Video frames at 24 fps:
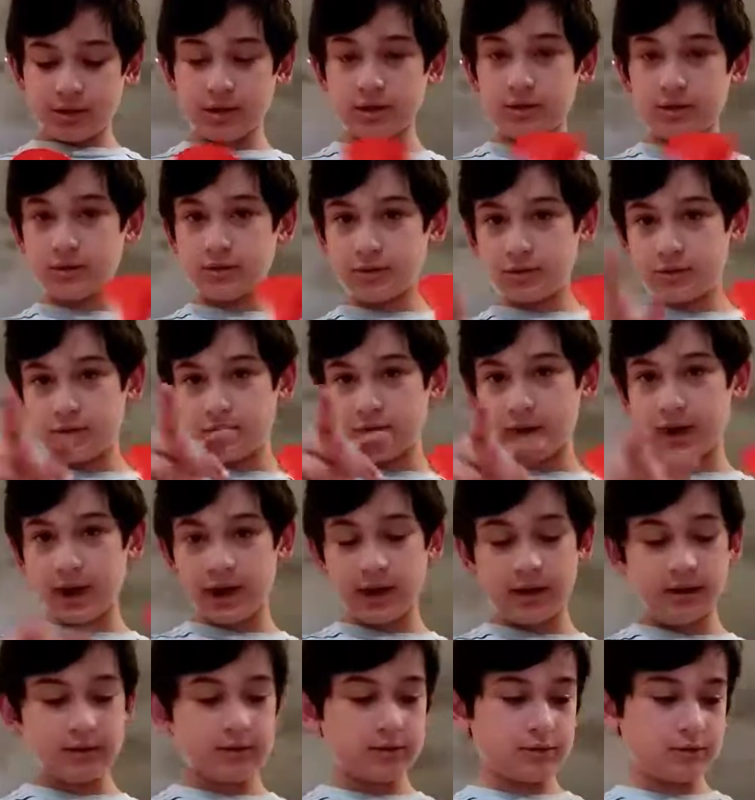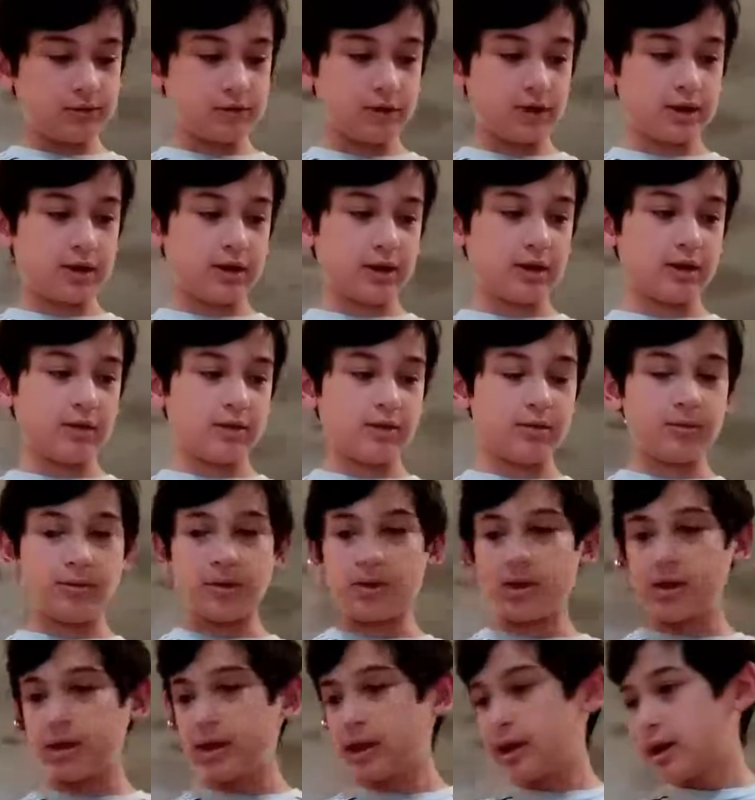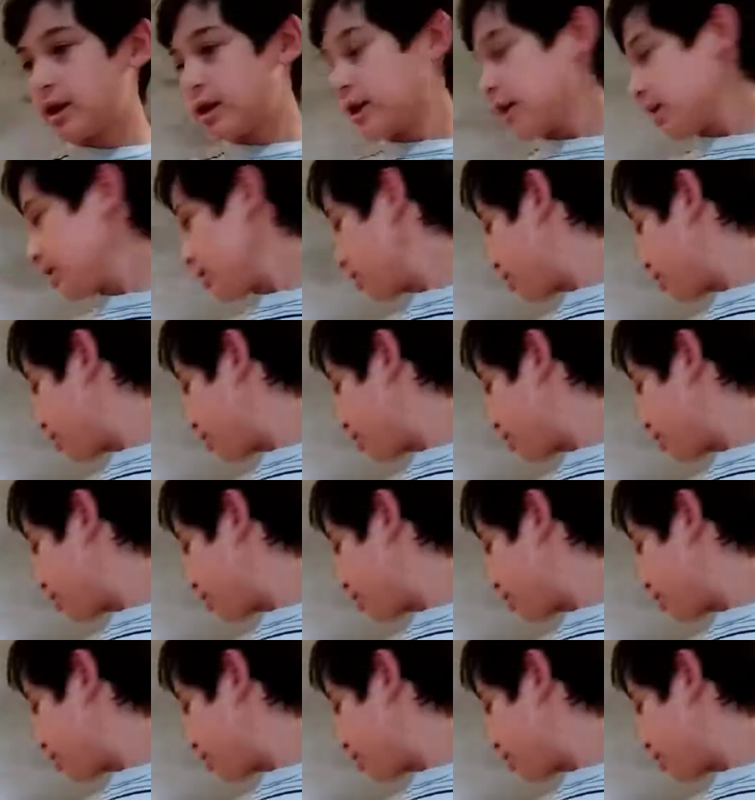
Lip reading: Don't do that. Don't try that on. It